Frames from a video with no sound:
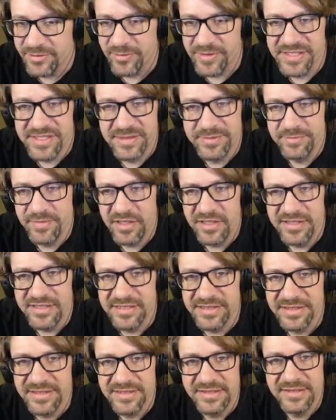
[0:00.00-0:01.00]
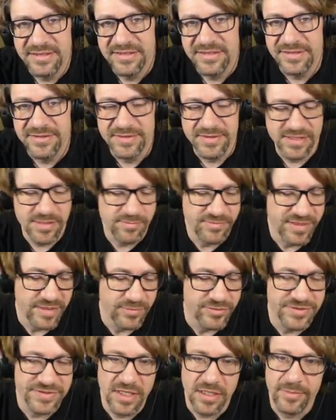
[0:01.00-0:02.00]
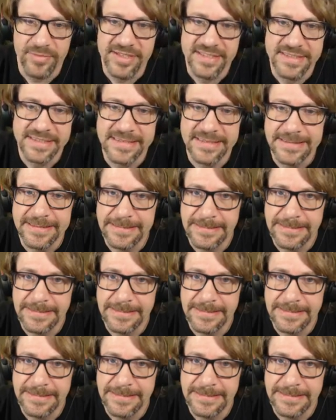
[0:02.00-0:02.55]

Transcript: responses to some people's comments.